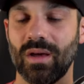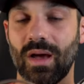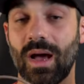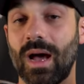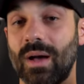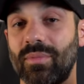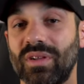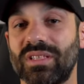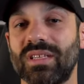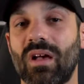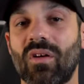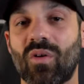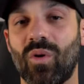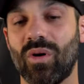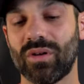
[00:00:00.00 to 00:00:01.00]
Uh, but
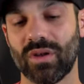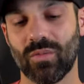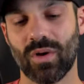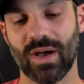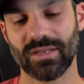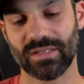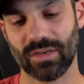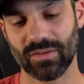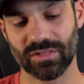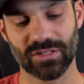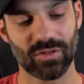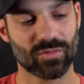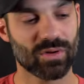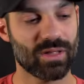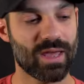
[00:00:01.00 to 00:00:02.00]
sound quality wise, I was
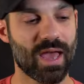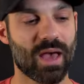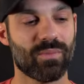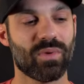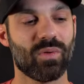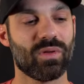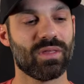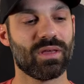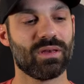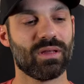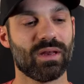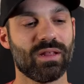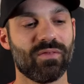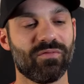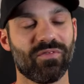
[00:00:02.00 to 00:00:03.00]
still really happy with it.
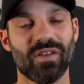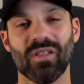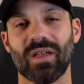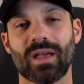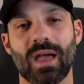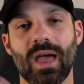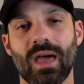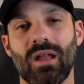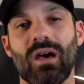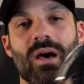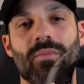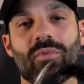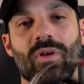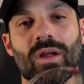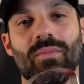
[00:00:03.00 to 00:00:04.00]
I didn't feel like I had to
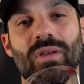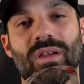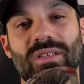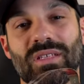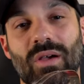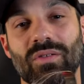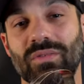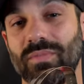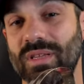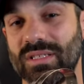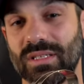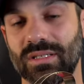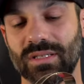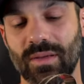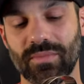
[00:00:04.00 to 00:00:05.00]
upgrade because I was
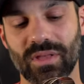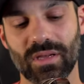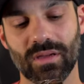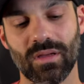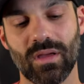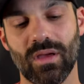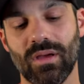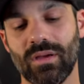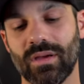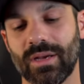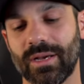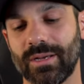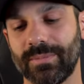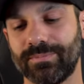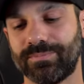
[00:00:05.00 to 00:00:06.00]
missing something.
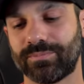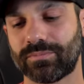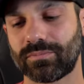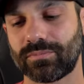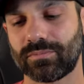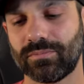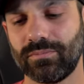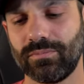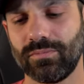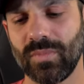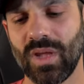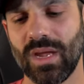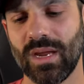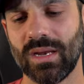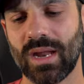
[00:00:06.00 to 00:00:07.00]
Um,
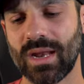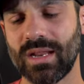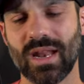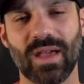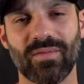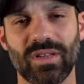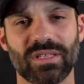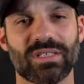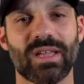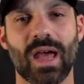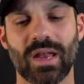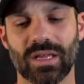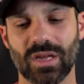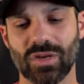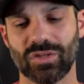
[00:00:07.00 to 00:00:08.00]
and I didn't have any
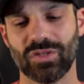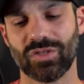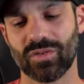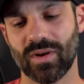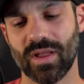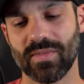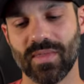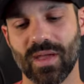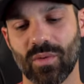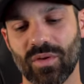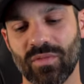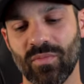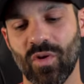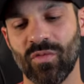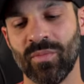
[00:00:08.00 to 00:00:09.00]
static issues or anything
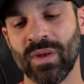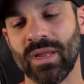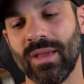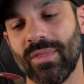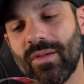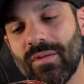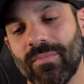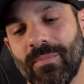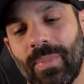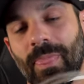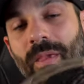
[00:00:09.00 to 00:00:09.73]
with movement either.